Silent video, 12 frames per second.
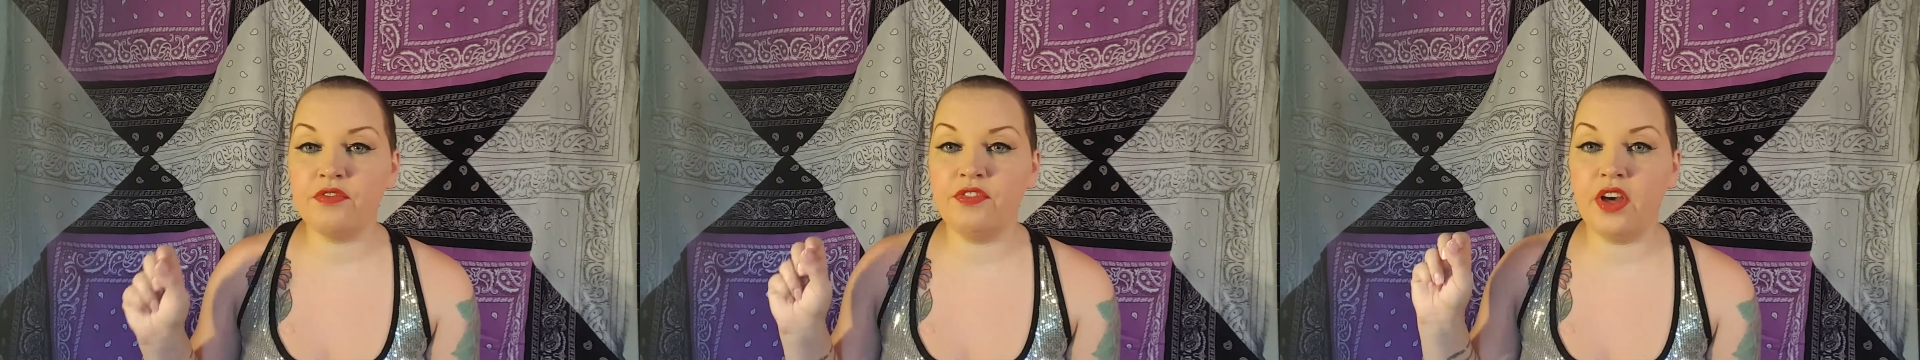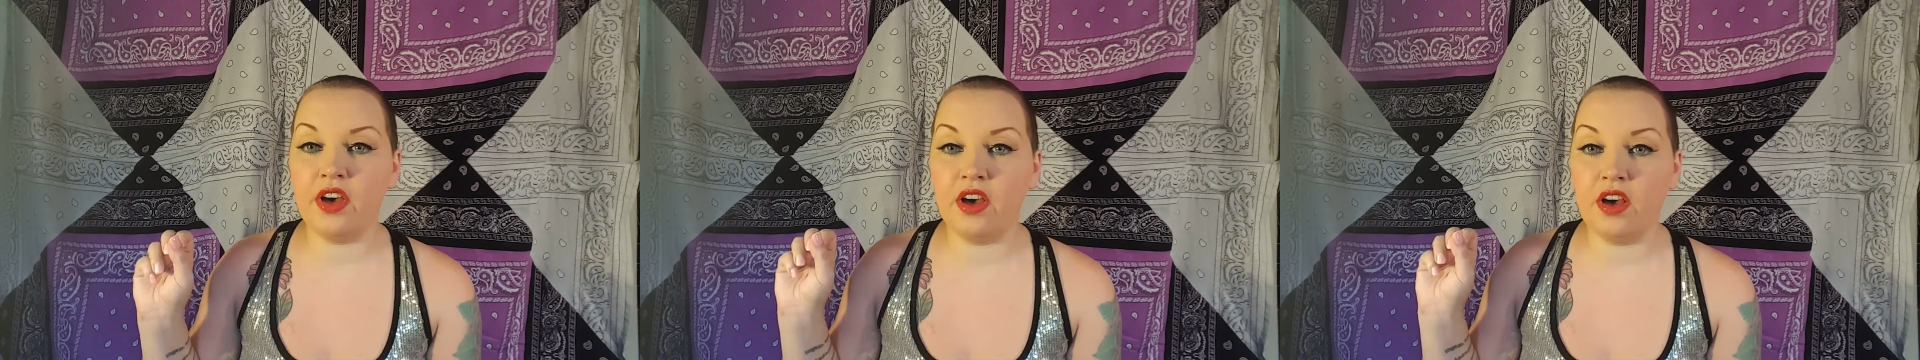
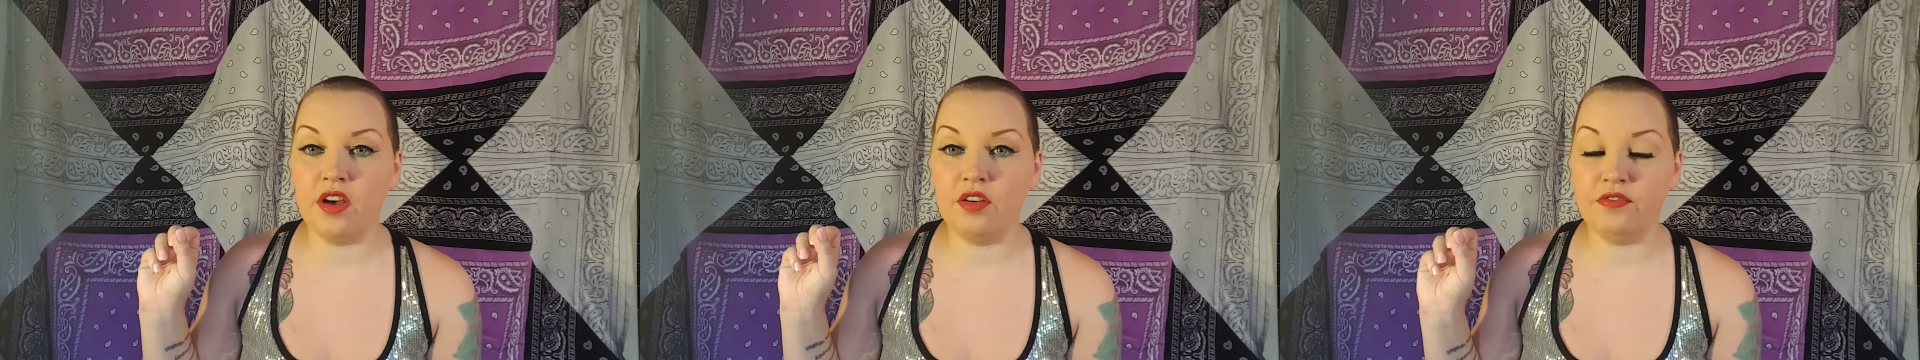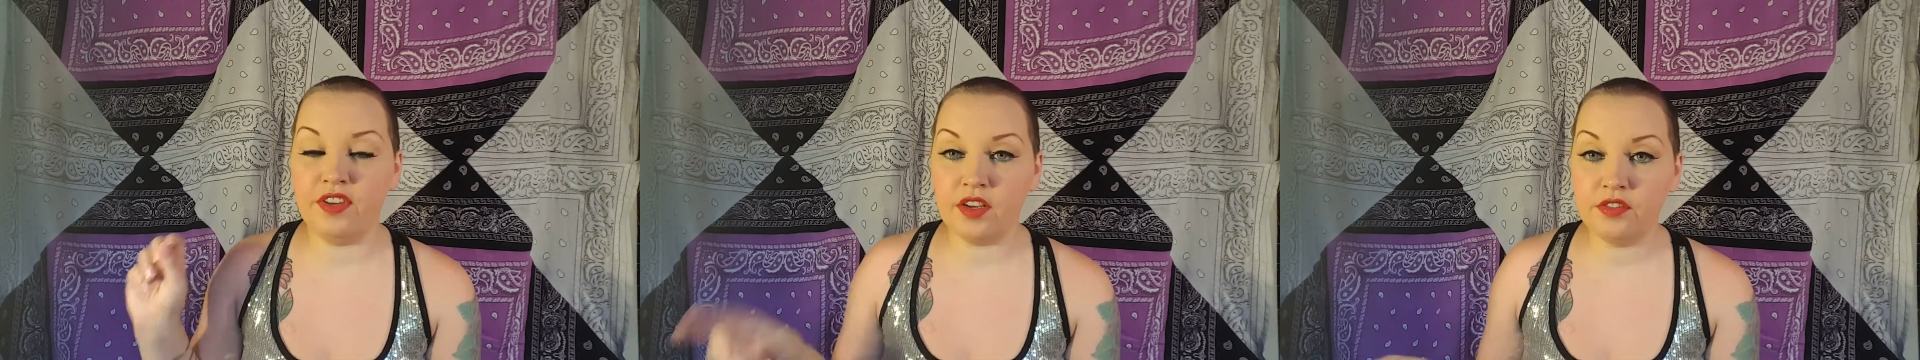
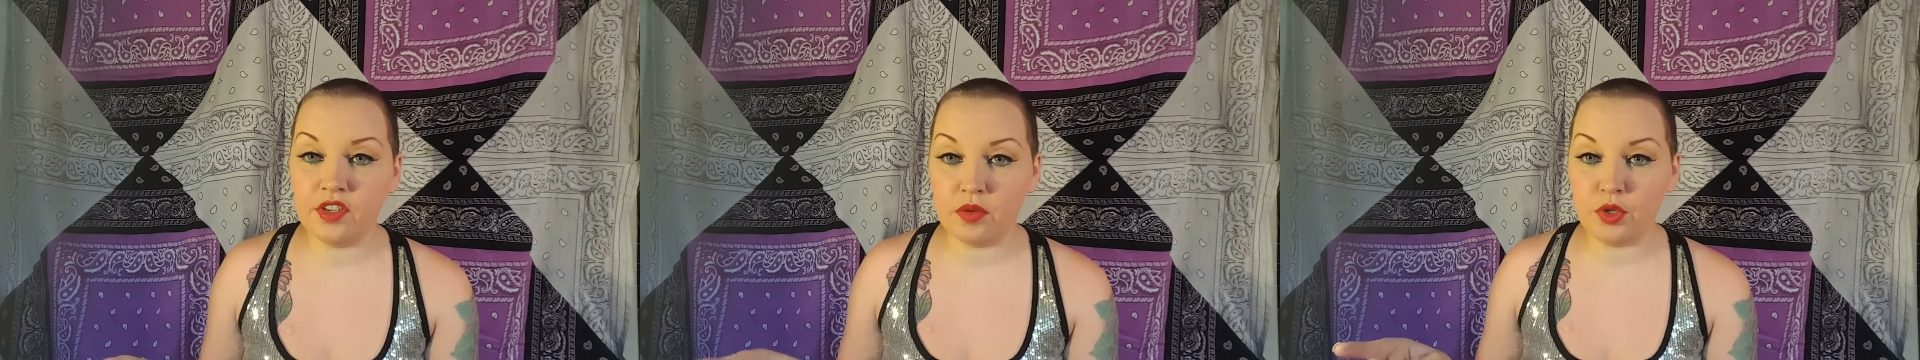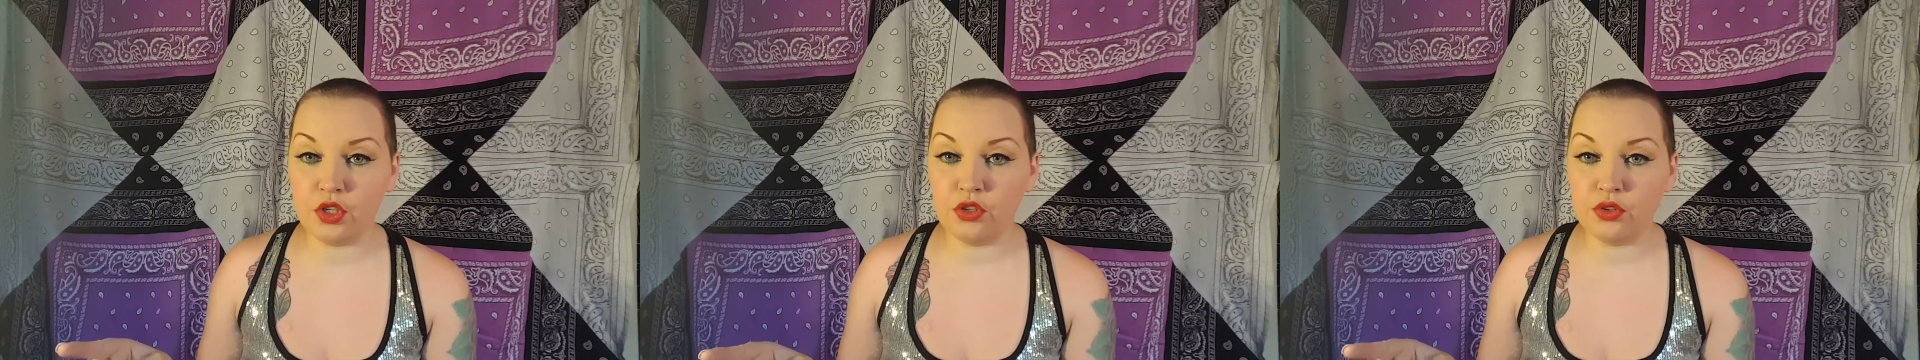the
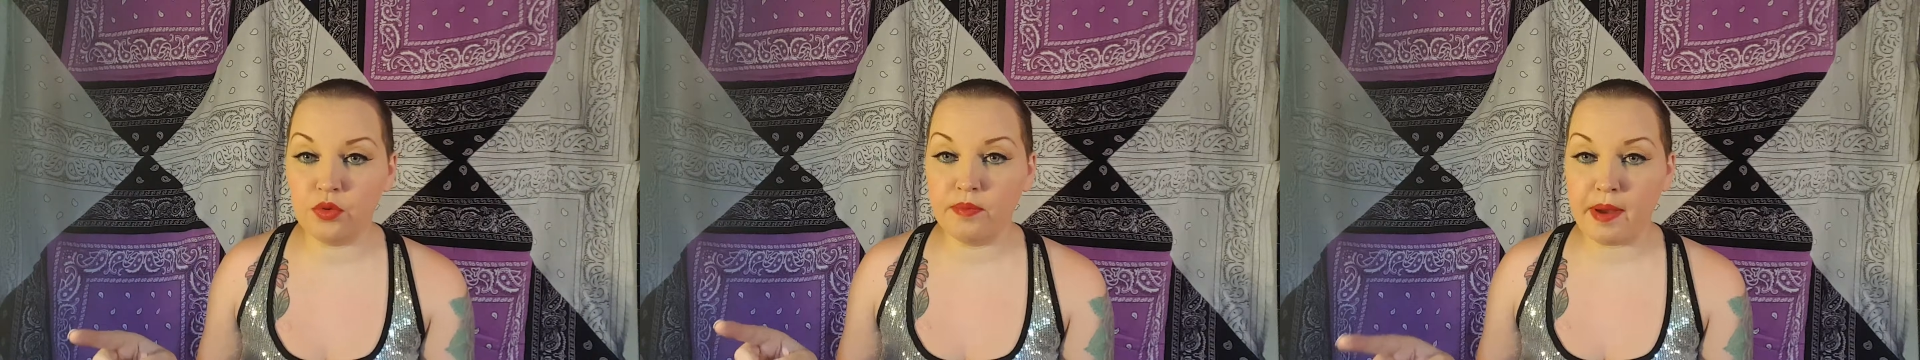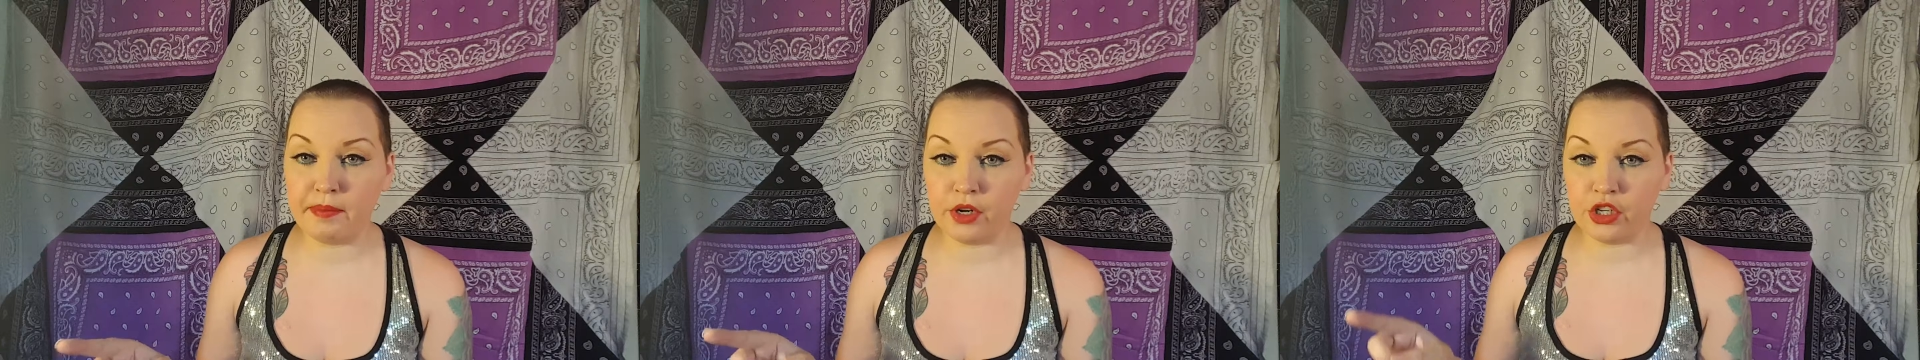VFW
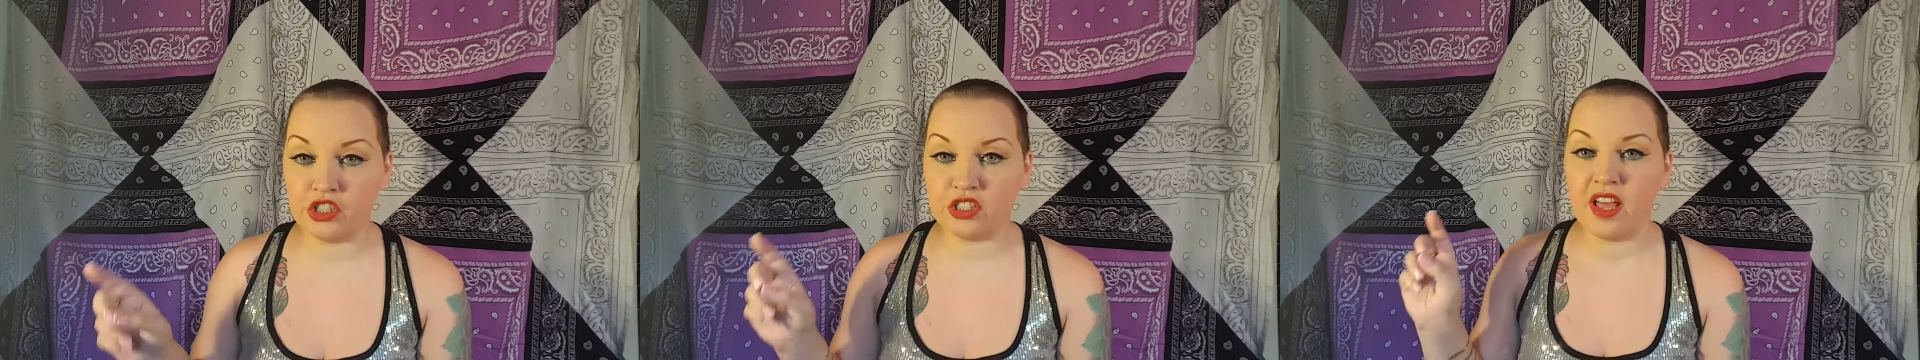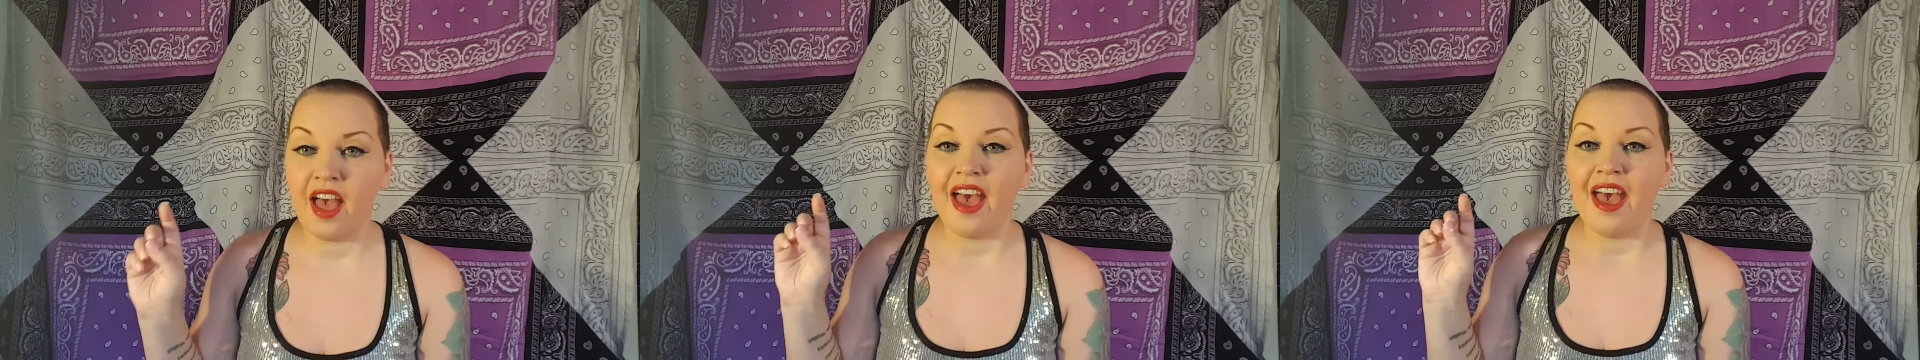members